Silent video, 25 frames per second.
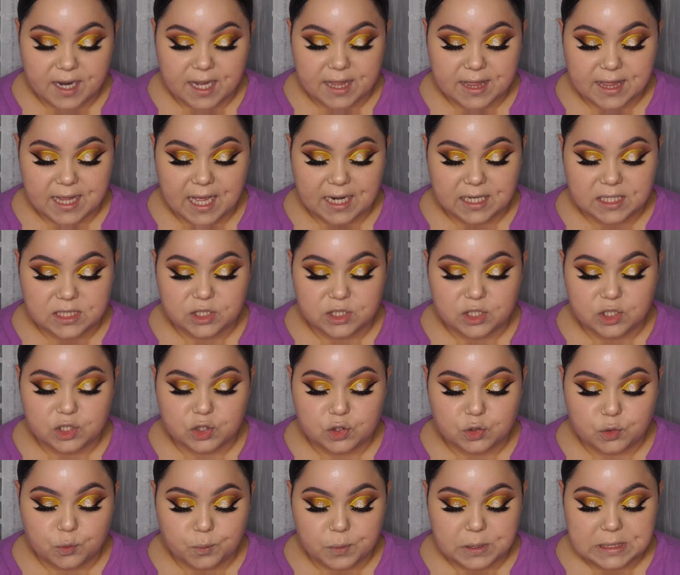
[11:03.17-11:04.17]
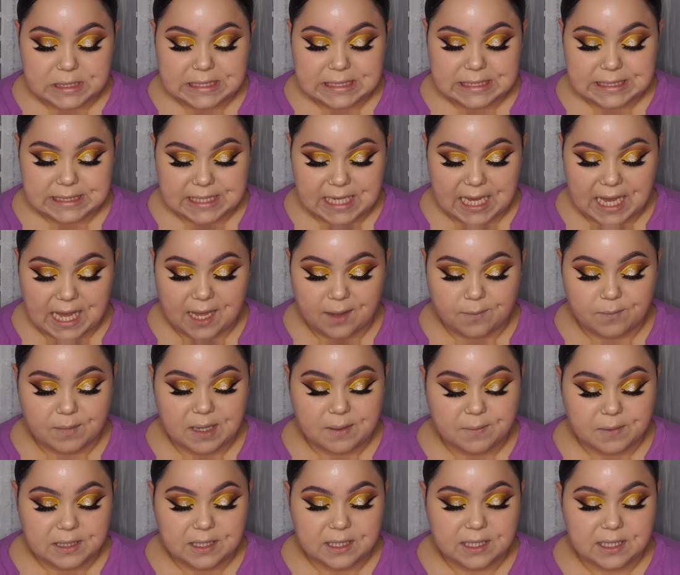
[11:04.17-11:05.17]
and that the Super Stay
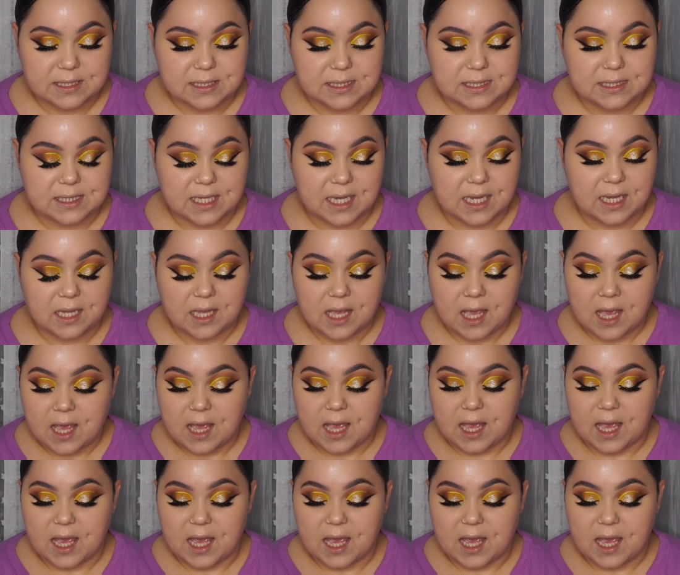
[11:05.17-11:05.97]
Maybelline stick